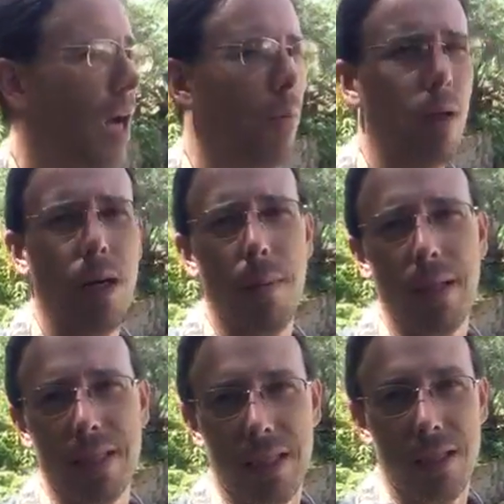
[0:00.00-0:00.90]
I woke her up
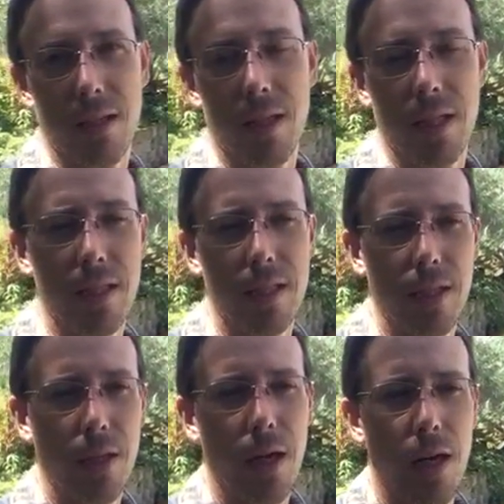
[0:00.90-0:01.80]
about 6:30
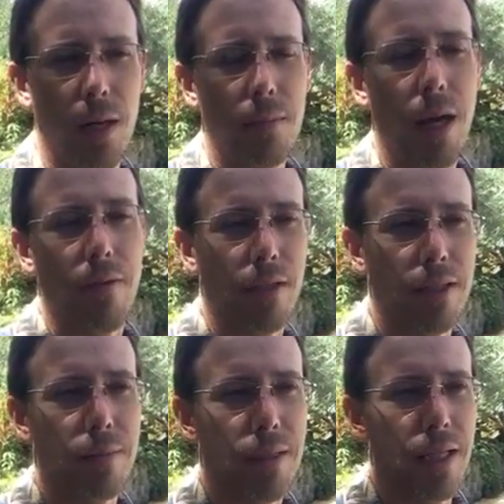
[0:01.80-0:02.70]
to um, have her
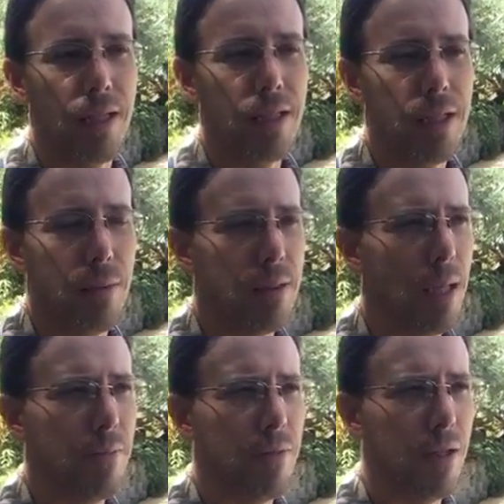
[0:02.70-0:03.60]
eat some dinner and she was
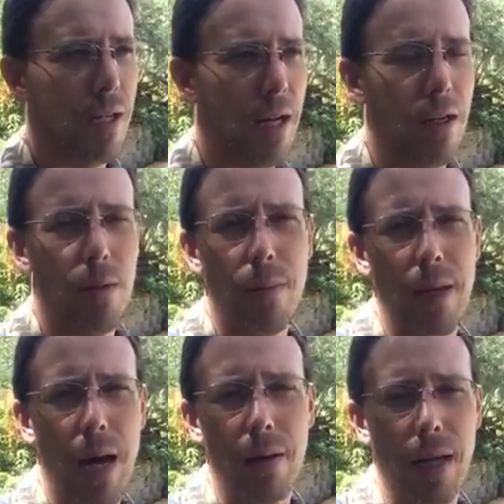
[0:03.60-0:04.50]
up for I don't know
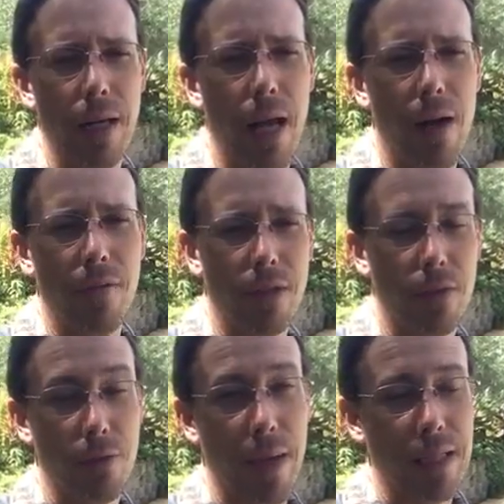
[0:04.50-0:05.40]
maybe an hour and a half and
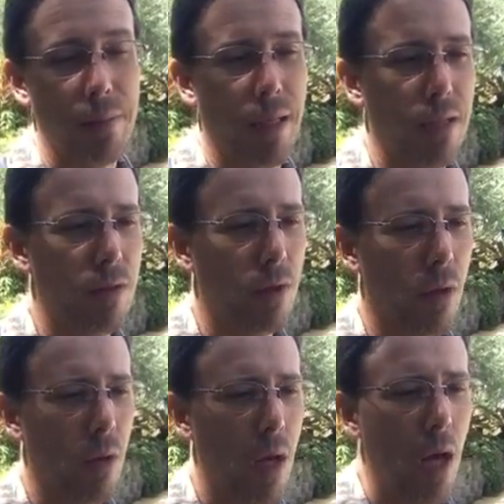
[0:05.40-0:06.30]
she was back to bed
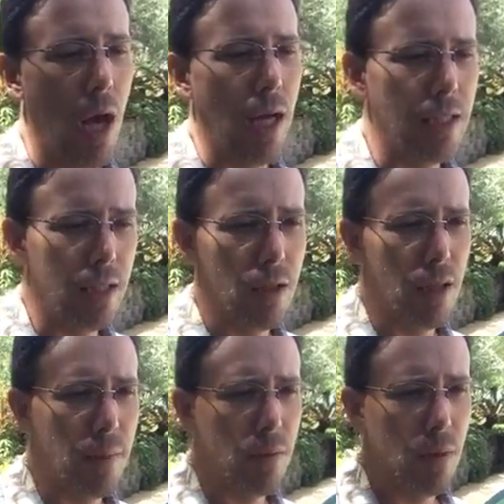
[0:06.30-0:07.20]
so I did go
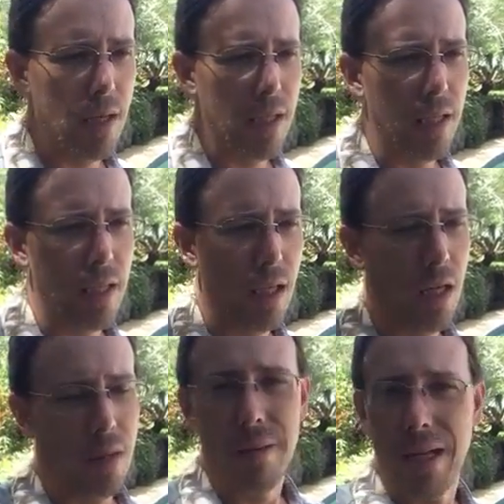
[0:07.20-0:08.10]
get my run in
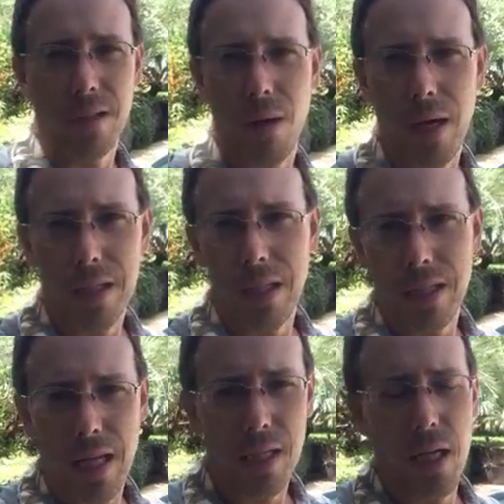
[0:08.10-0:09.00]
um, had to go out and
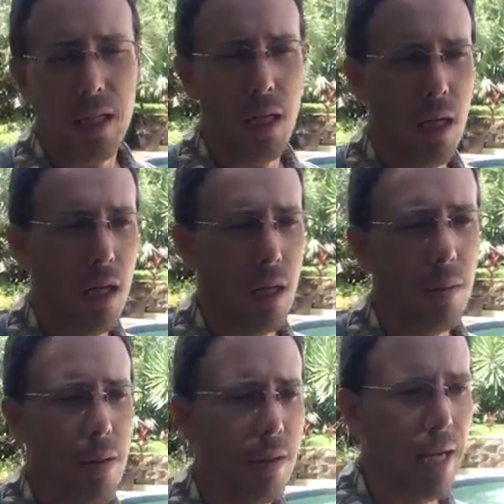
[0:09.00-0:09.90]
get that done
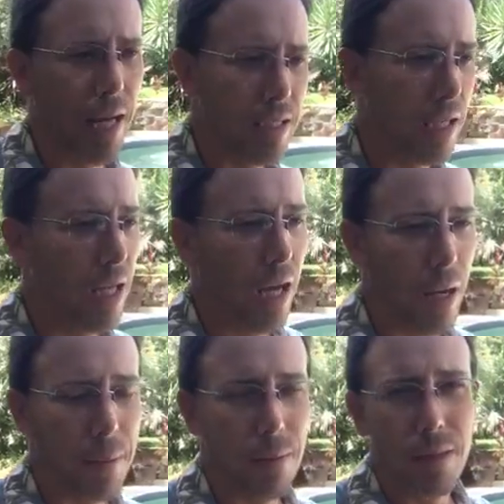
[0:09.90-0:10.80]
uh, other than that
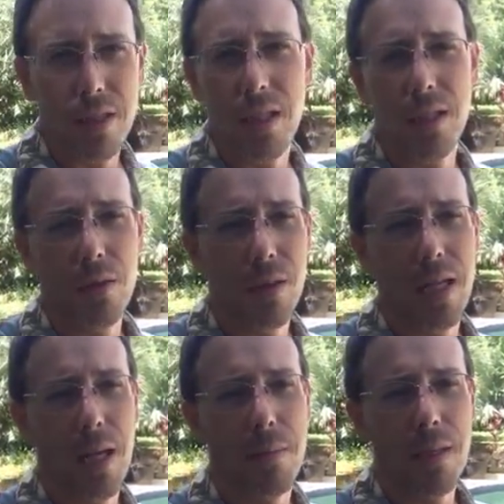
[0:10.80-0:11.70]
I pretty much didn't do a
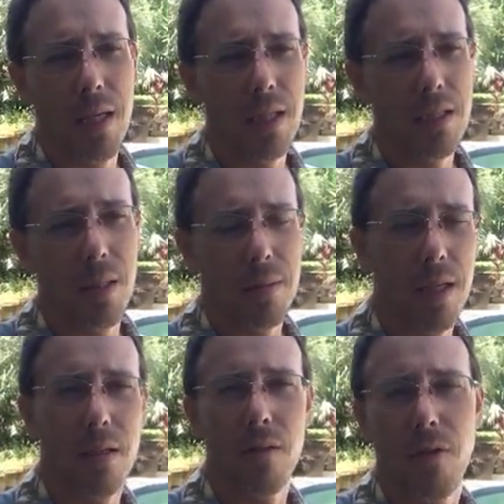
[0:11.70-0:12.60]
damn thing except
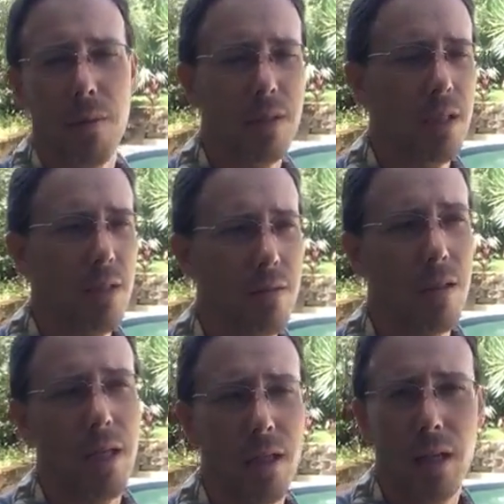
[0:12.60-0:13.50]
take her to the pharmacy
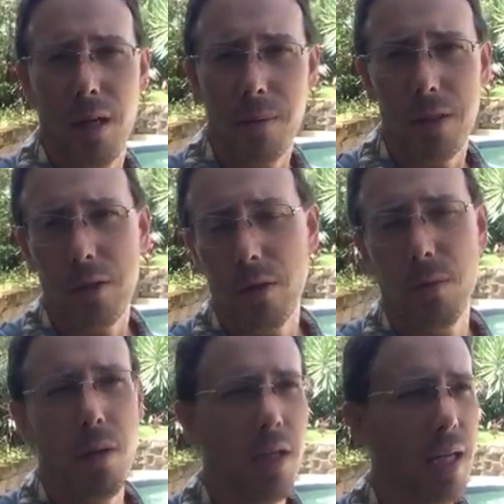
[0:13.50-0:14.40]
take her to the emergency
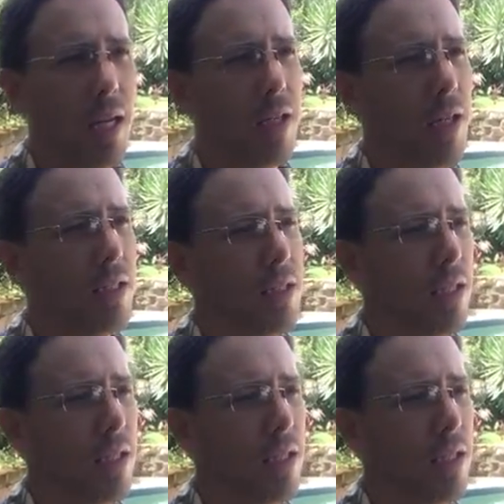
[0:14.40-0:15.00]
room all that kind of crazy